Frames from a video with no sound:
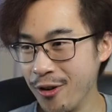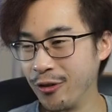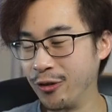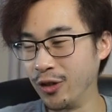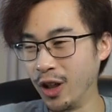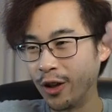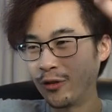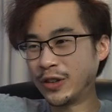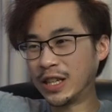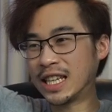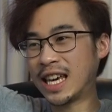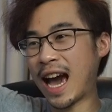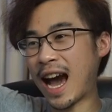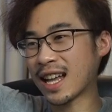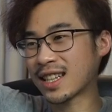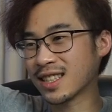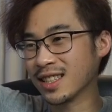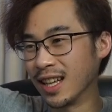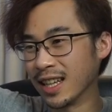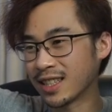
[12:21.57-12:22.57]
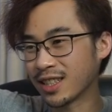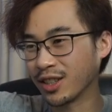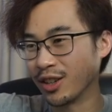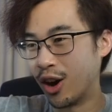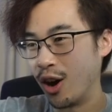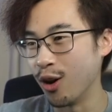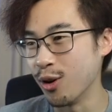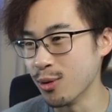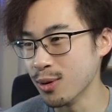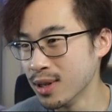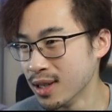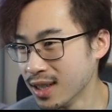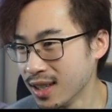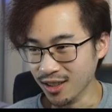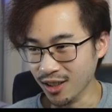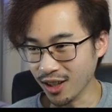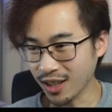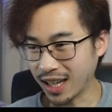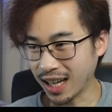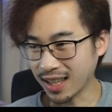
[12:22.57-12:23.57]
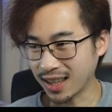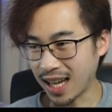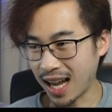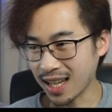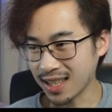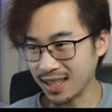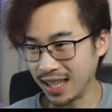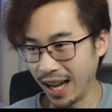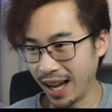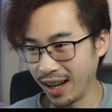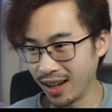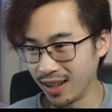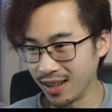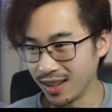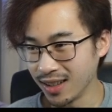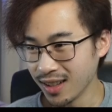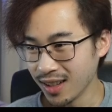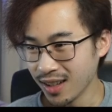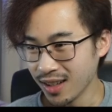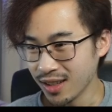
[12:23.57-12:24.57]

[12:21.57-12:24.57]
Fluffy cats, let's go. Look at that tail.